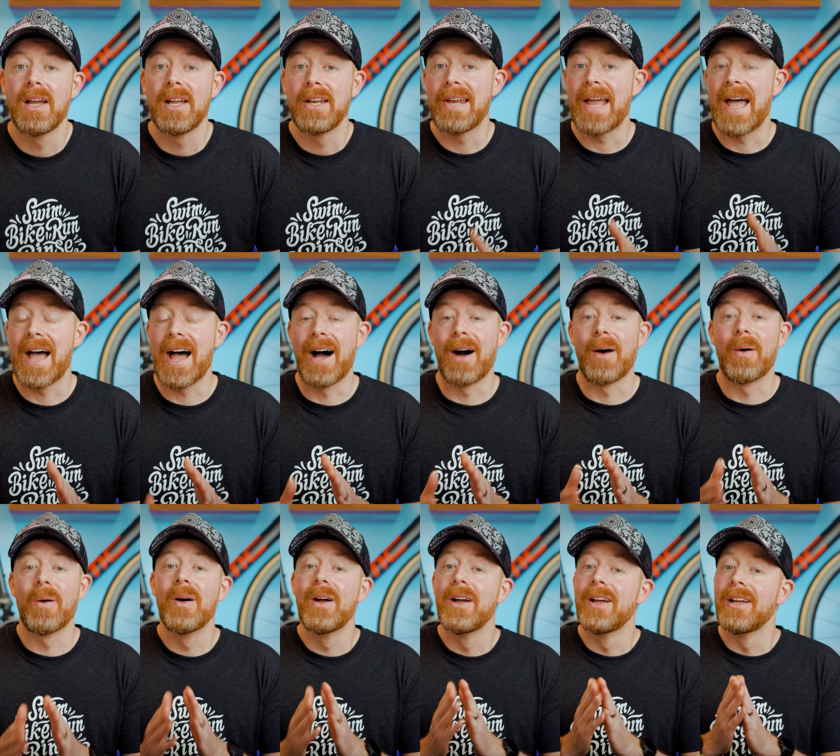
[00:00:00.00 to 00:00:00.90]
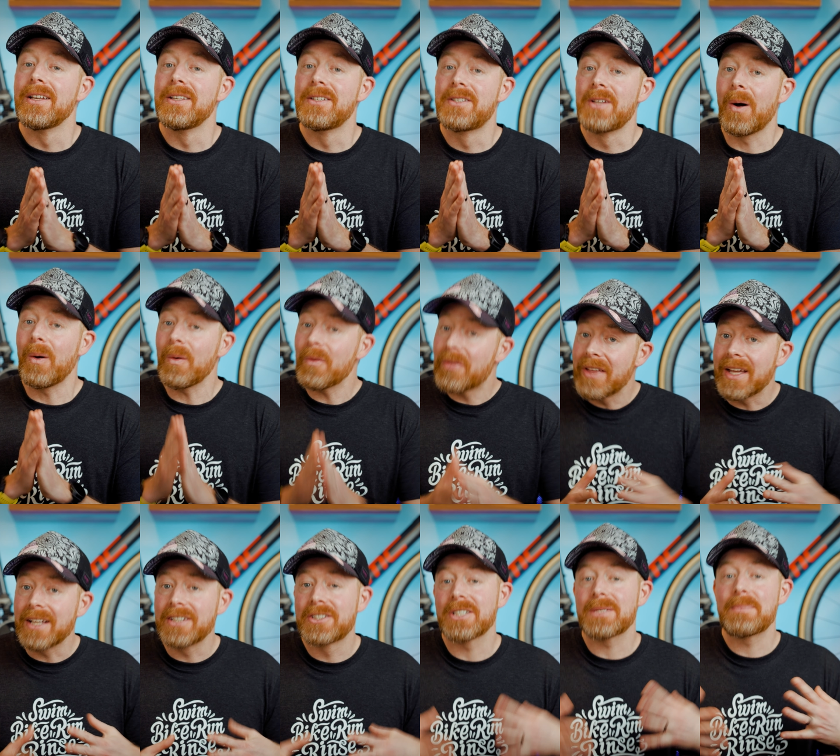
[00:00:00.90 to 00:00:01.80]
Now, don't
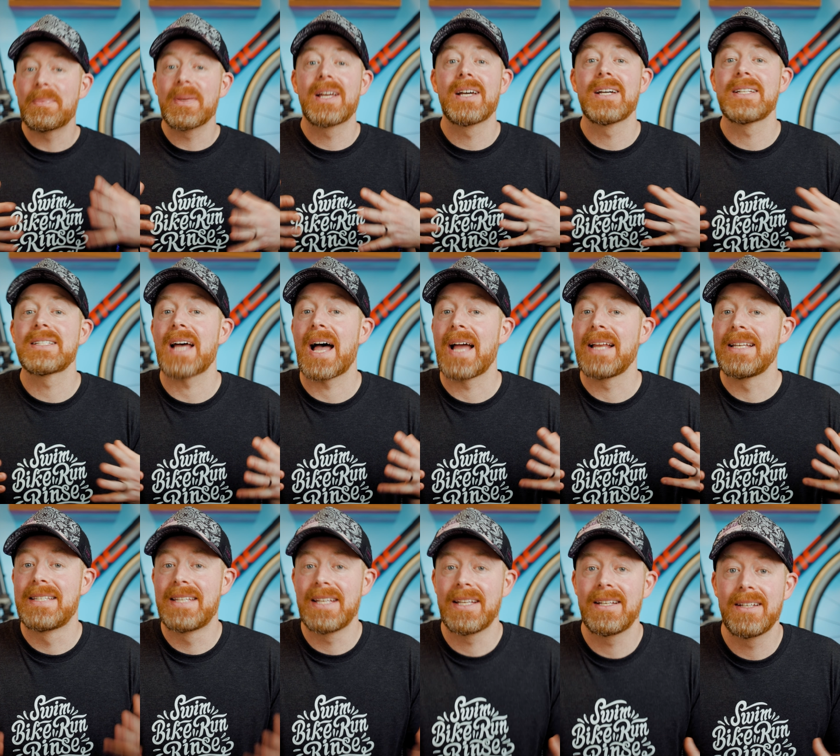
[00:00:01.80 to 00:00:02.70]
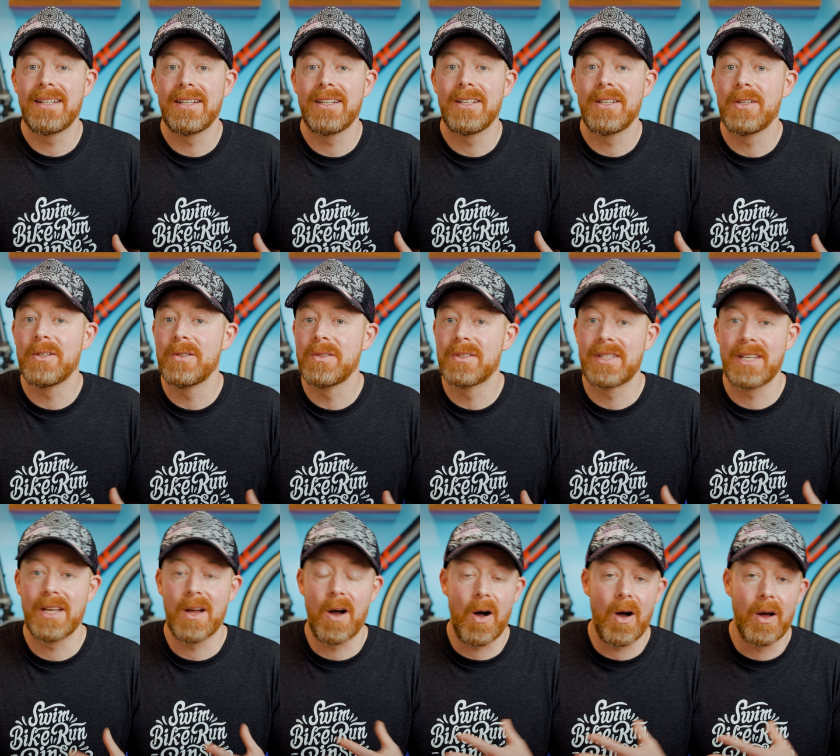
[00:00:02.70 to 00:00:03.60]
think just because I didn't use
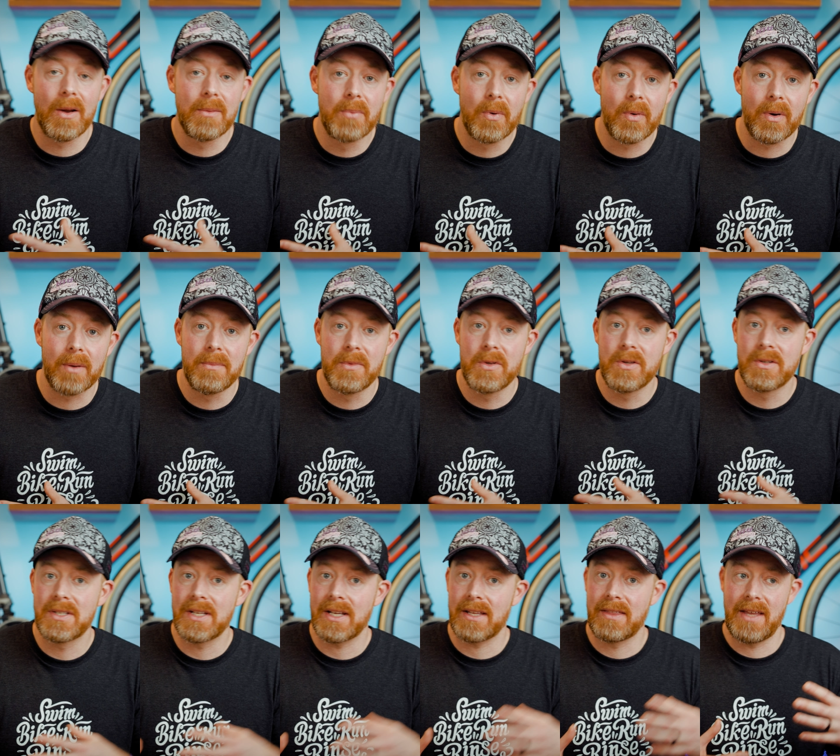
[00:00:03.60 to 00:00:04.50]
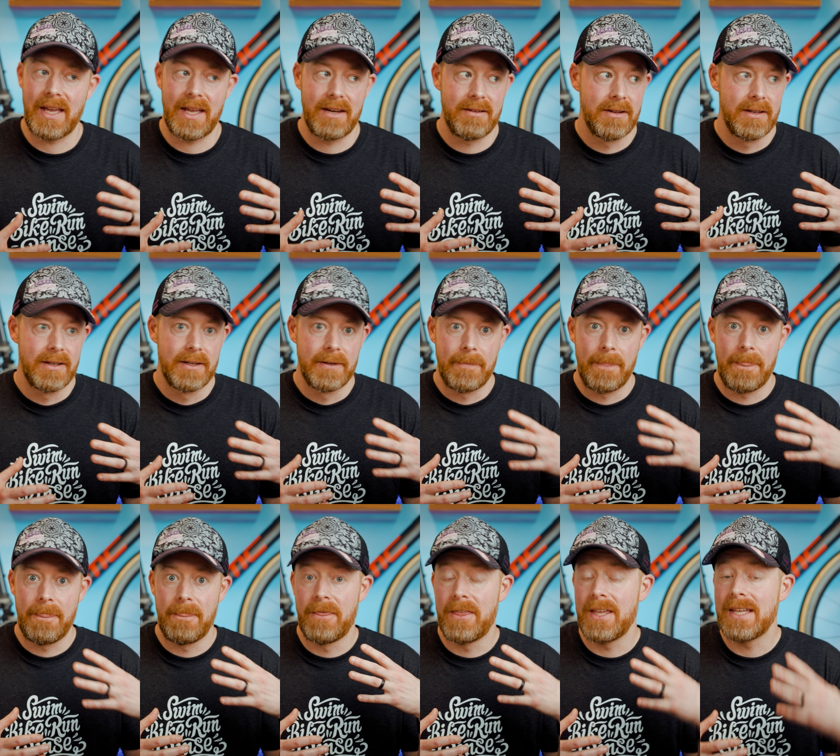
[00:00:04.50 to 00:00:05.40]
the onboard music that
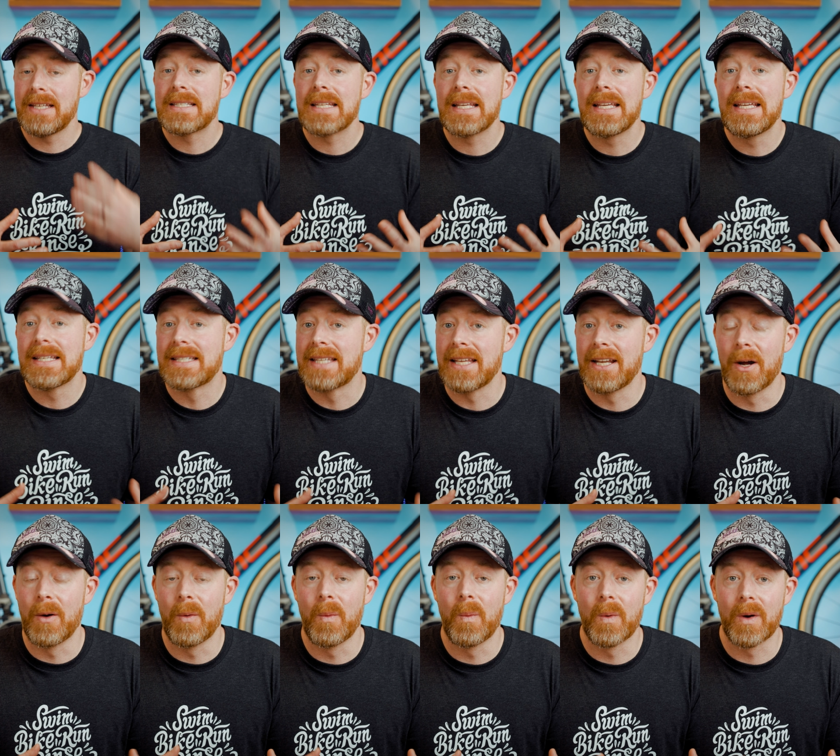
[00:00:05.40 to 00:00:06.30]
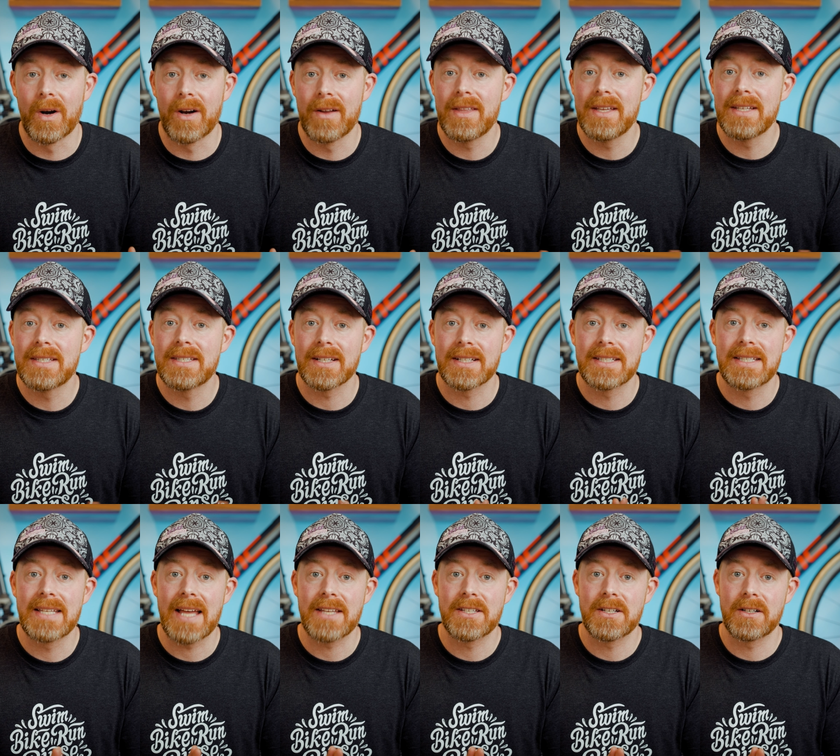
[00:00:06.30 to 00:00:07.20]
this isn't a worthy
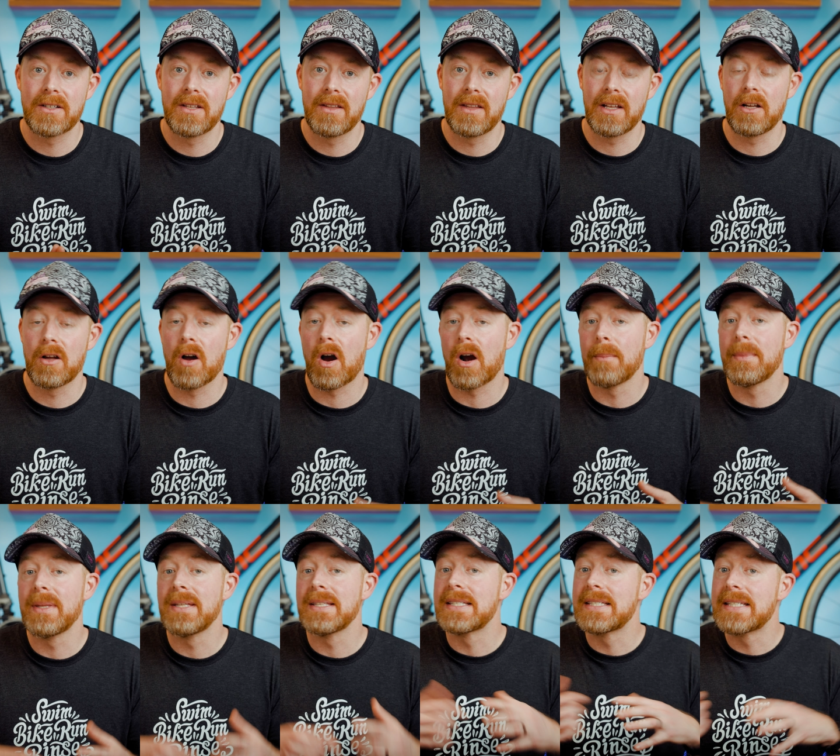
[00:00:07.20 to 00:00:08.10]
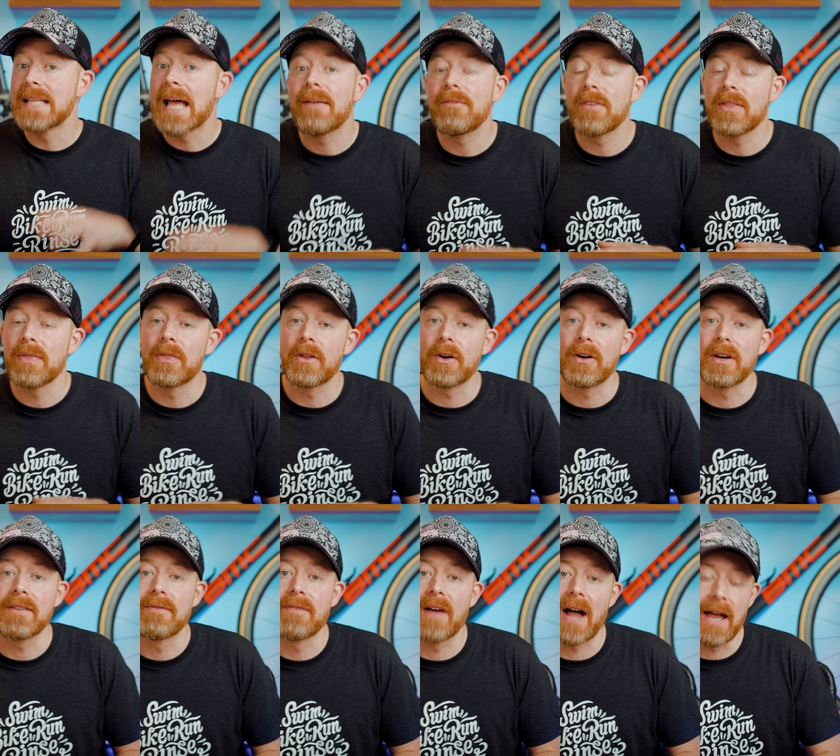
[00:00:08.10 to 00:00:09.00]
successor to the Garmin
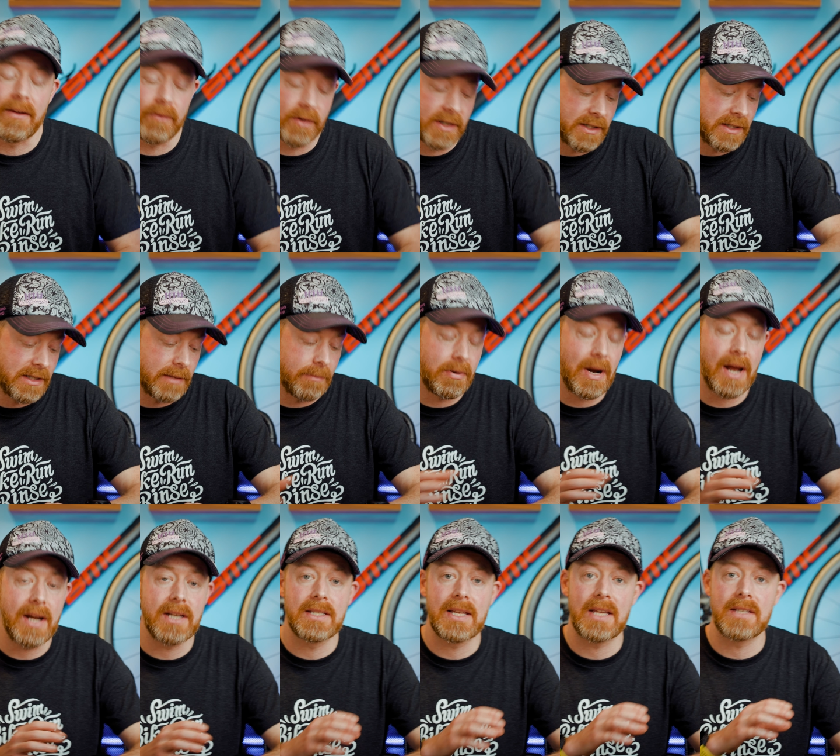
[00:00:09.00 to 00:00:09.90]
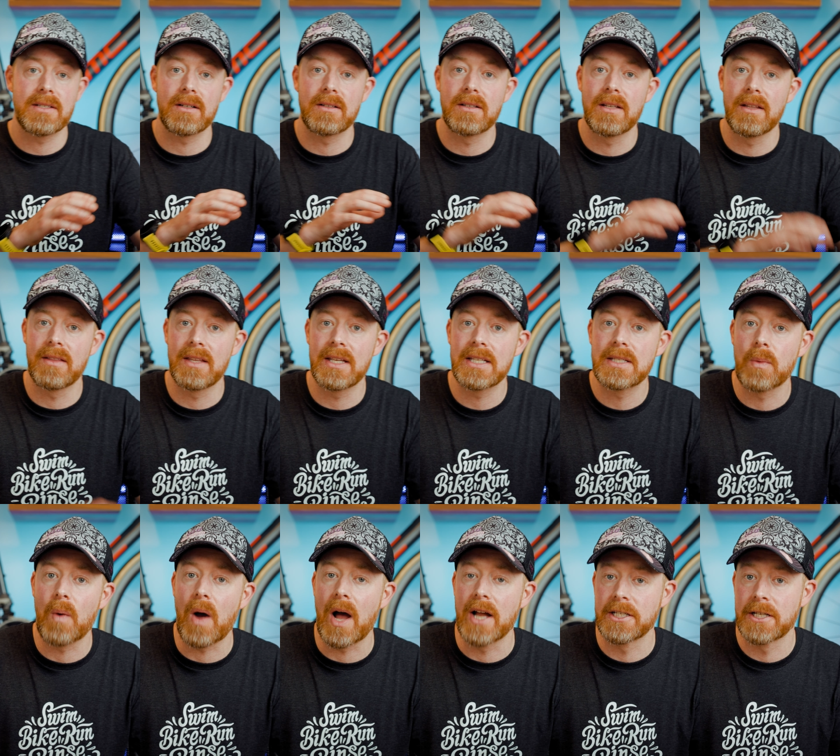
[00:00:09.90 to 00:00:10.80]
735, which is the predecessor to
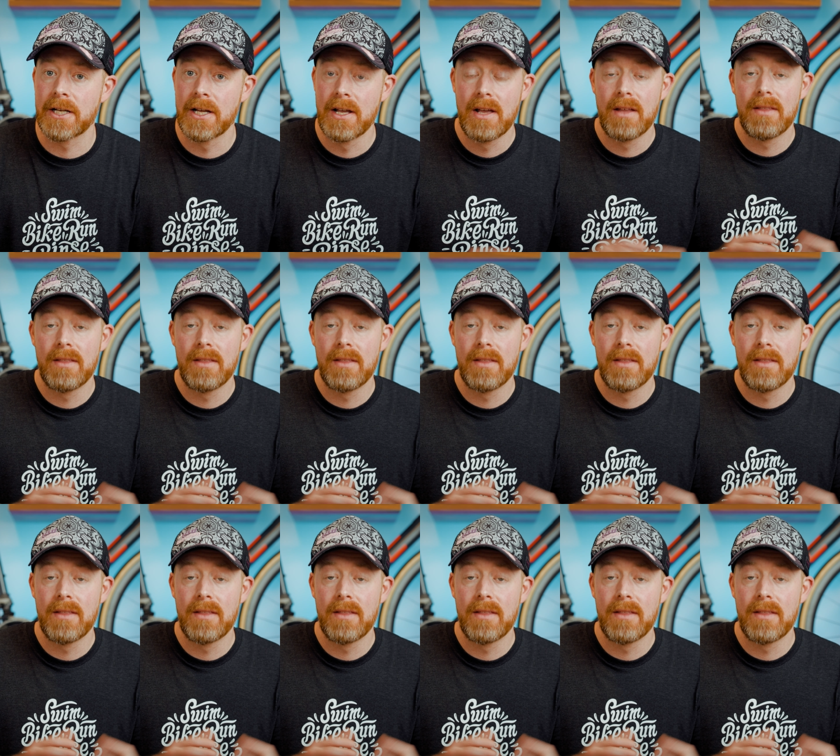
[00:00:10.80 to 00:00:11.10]
this watch.